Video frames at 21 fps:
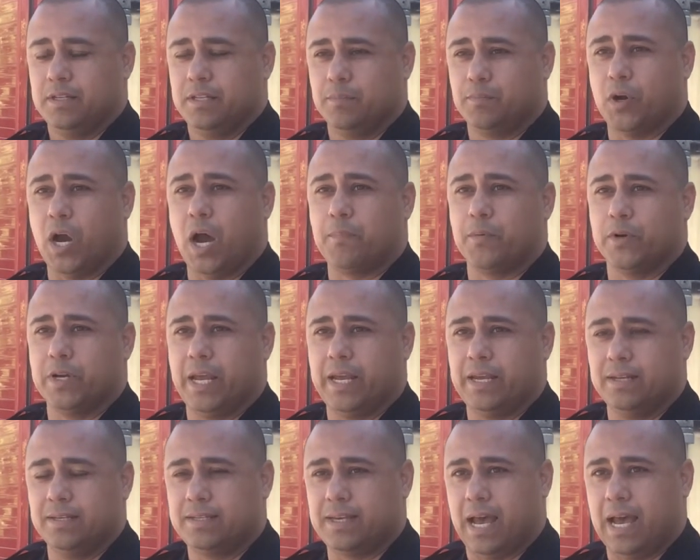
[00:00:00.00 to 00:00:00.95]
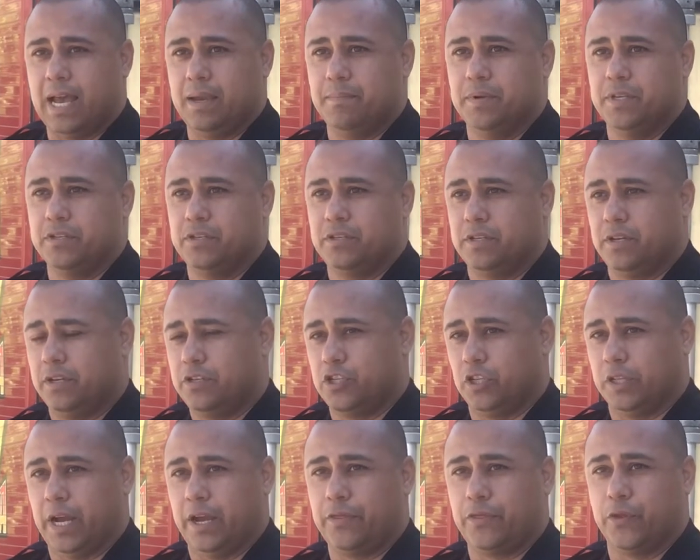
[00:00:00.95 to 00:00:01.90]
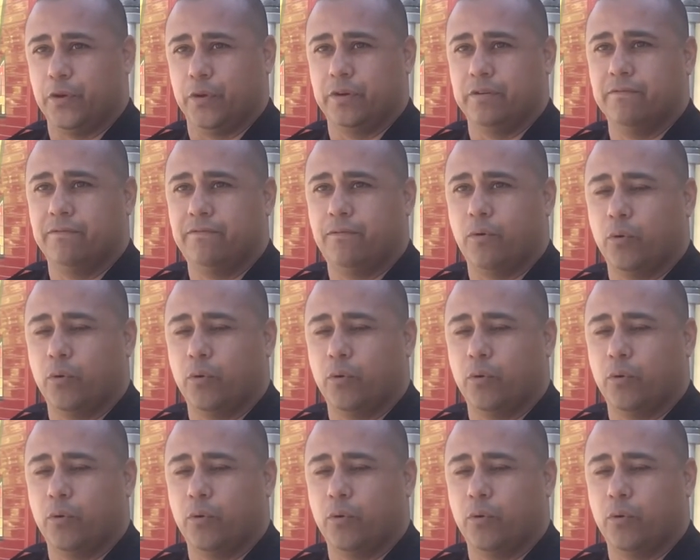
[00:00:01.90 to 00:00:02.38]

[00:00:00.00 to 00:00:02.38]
The proper date and time is July 3rd and